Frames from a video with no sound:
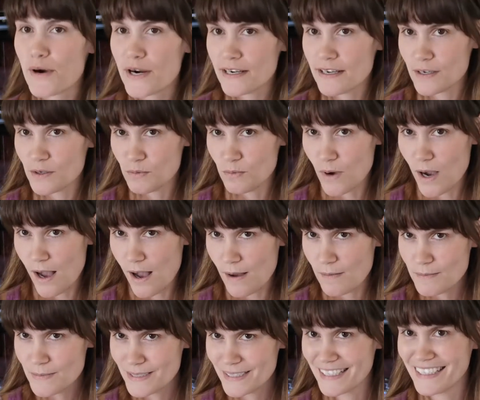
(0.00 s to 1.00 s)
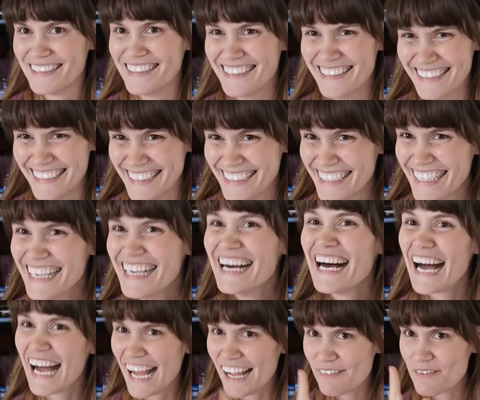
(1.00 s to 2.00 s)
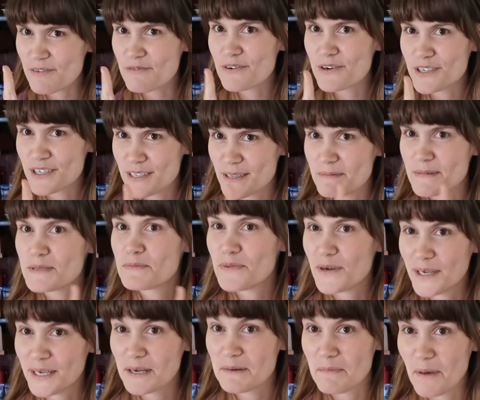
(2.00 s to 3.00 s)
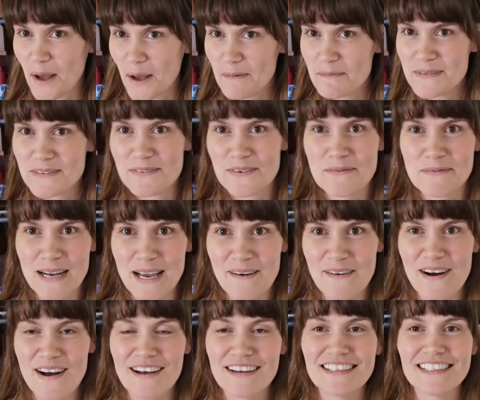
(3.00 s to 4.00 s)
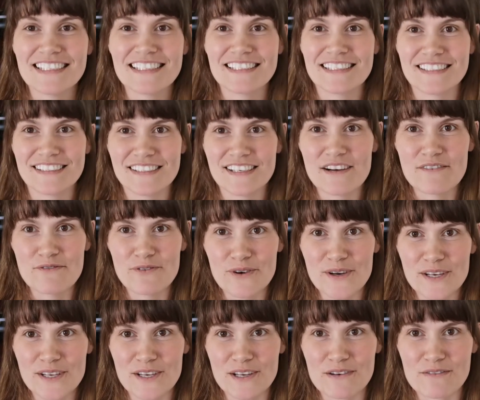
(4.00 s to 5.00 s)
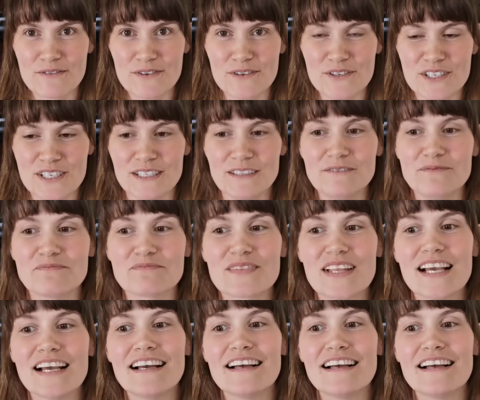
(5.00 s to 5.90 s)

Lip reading: Pregnant moms, I'll refer to them as pregnant moms from now on, just to avoid confusion.